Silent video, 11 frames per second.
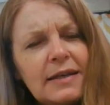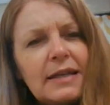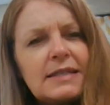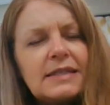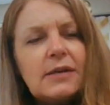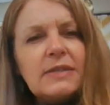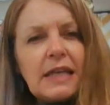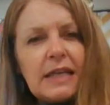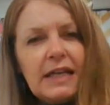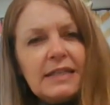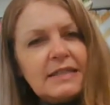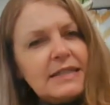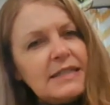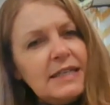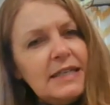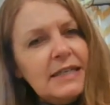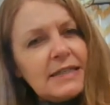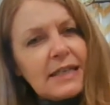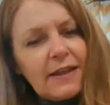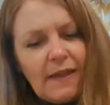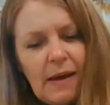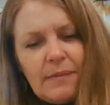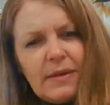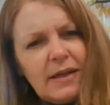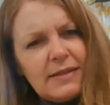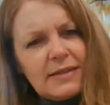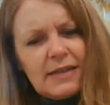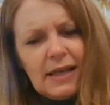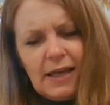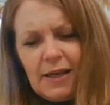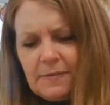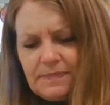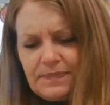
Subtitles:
It sounds like he's teasing them, isn't he?